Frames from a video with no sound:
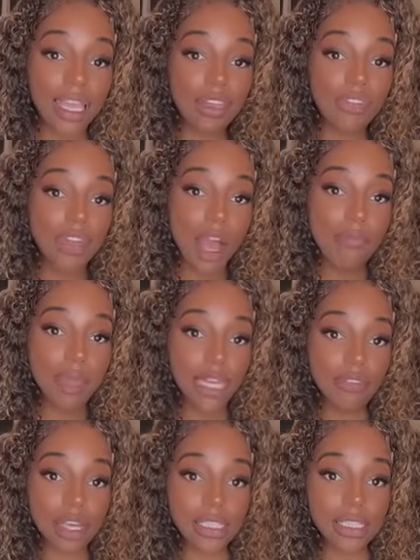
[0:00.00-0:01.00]
and if y'all
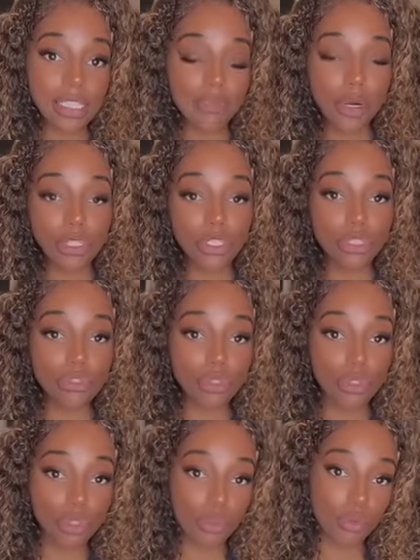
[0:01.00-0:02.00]
manifesting this
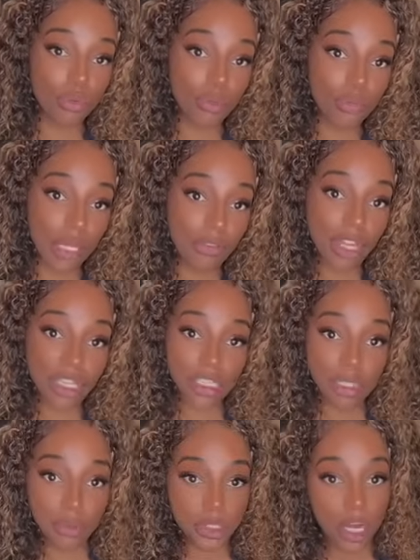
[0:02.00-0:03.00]
person to be in a
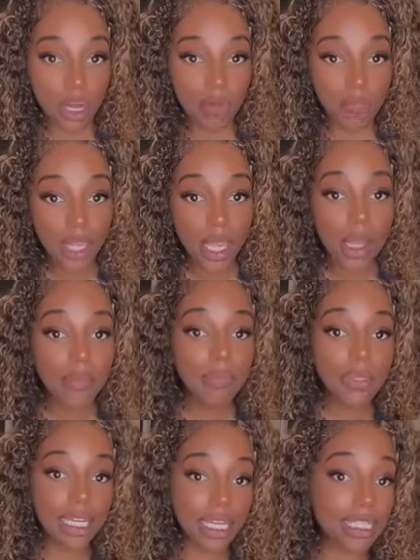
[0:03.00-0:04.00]
relationship with y'all,
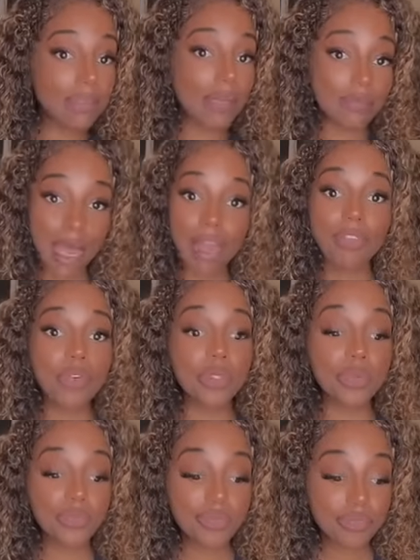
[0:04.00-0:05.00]
please be
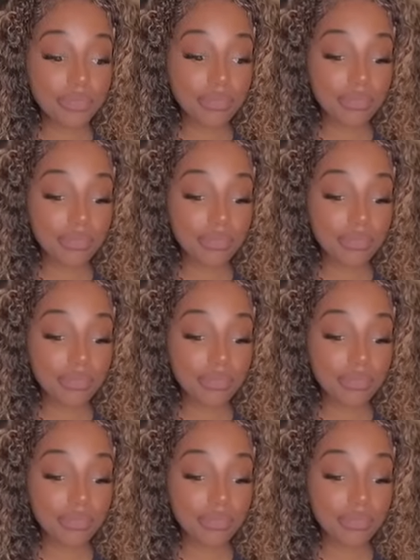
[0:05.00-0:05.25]
mindful